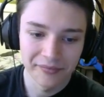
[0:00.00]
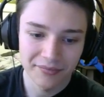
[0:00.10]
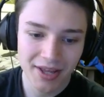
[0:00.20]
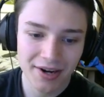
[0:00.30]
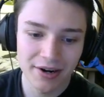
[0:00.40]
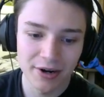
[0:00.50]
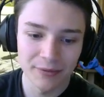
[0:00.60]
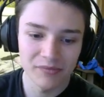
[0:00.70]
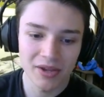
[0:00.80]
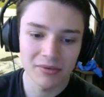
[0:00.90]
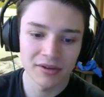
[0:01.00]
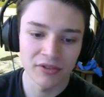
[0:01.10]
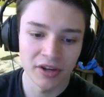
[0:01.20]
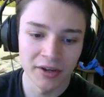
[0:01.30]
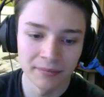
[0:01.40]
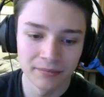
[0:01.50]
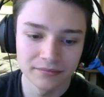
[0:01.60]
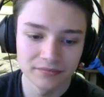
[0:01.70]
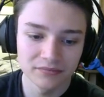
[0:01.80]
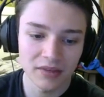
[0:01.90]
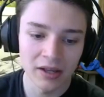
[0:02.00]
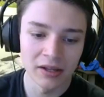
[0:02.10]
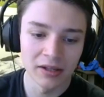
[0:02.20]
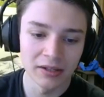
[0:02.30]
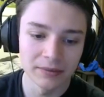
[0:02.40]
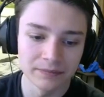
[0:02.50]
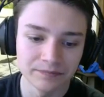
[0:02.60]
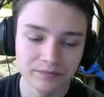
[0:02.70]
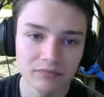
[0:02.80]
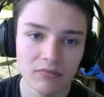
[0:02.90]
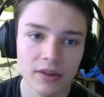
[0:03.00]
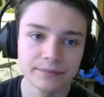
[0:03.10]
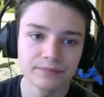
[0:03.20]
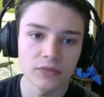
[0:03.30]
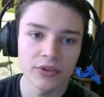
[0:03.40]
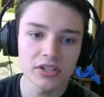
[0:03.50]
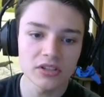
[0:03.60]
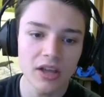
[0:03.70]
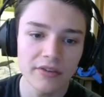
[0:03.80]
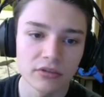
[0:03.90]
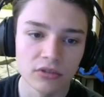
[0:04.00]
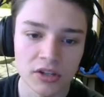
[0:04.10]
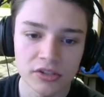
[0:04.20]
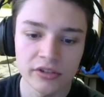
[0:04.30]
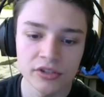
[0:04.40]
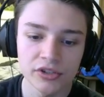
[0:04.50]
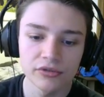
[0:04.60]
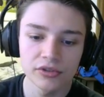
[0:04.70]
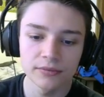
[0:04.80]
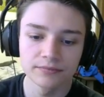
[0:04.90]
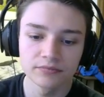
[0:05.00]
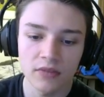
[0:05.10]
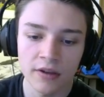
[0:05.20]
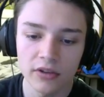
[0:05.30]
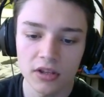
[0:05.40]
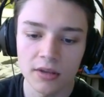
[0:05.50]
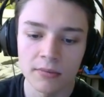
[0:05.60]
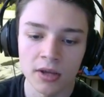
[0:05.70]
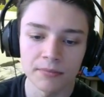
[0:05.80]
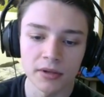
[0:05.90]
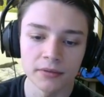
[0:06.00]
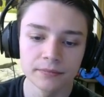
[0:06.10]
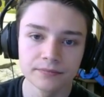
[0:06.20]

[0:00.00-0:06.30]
I don't know. They played fine. Are they still having roster issues? I feel like they might be.